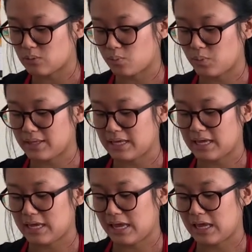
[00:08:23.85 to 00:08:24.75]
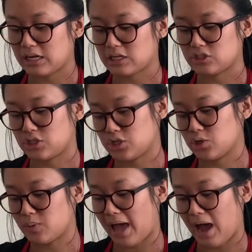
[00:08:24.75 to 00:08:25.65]
within
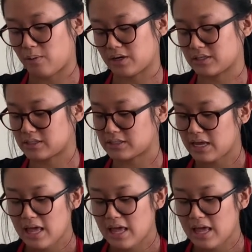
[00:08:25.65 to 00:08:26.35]
2 hours.